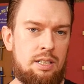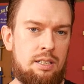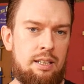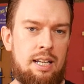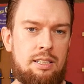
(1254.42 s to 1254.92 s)

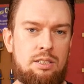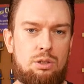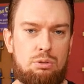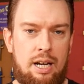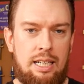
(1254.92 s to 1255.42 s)
And that's
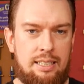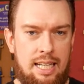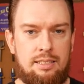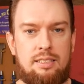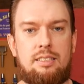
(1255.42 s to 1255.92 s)
grain
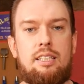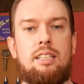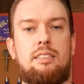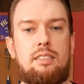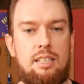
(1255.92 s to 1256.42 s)

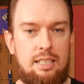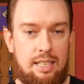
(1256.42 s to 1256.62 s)
densities